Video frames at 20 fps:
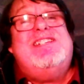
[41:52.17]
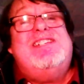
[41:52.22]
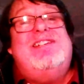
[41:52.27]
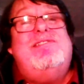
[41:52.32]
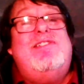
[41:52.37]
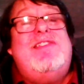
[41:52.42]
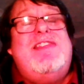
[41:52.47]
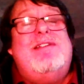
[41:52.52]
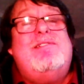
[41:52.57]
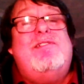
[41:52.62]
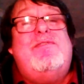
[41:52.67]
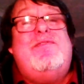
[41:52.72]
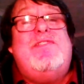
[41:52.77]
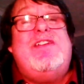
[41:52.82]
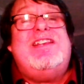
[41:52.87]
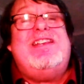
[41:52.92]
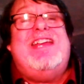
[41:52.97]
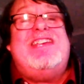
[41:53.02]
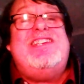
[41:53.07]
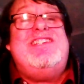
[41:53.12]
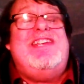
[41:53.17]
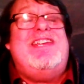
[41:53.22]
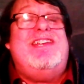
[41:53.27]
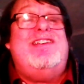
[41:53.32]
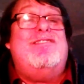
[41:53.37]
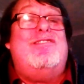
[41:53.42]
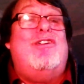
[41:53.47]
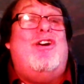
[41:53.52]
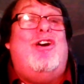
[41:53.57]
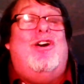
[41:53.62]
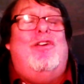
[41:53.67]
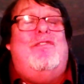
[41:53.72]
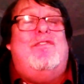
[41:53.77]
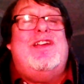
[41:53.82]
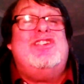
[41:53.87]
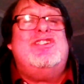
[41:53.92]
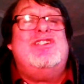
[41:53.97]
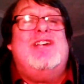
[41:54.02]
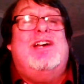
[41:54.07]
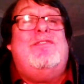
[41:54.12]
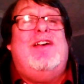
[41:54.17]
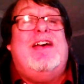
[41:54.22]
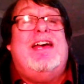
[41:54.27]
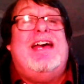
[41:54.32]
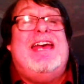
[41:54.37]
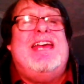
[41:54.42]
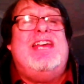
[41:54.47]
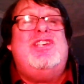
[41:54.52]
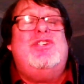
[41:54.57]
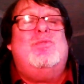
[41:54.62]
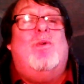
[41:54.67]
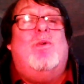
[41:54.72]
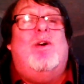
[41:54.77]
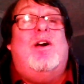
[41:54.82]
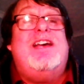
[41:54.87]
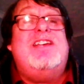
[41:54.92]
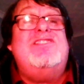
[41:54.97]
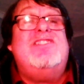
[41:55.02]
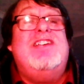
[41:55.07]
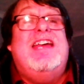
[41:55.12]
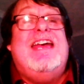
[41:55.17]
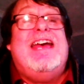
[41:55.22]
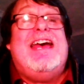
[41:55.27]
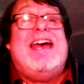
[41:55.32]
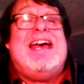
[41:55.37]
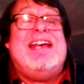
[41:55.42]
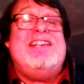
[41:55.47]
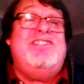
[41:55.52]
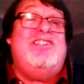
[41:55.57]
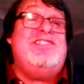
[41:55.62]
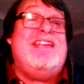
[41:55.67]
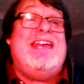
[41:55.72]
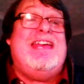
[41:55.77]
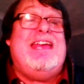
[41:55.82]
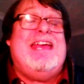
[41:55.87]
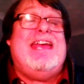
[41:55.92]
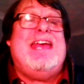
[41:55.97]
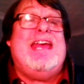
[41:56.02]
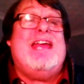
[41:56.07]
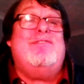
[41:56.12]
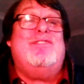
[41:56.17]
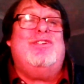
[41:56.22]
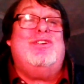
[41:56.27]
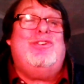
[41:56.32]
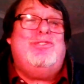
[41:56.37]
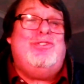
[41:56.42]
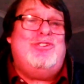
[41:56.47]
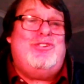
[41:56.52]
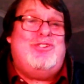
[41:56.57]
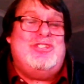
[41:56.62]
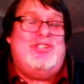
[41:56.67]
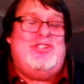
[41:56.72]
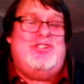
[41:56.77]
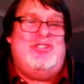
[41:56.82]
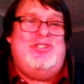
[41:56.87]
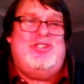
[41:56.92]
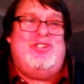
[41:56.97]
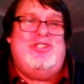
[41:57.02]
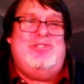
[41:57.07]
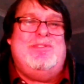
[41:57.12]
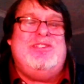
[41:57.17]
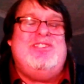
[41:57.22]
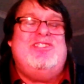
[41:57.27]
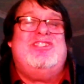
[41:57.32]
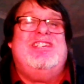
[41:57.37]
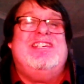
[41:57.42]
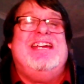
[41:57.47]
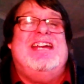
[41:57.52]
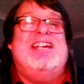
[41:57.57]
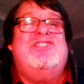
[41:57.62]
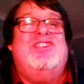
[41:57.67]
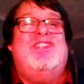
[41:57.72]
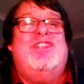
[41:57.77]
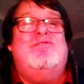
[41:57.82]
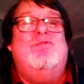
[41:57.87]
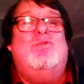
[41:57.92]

They're within a year of each other, age-wise, as is Aaron Kosminski, actually.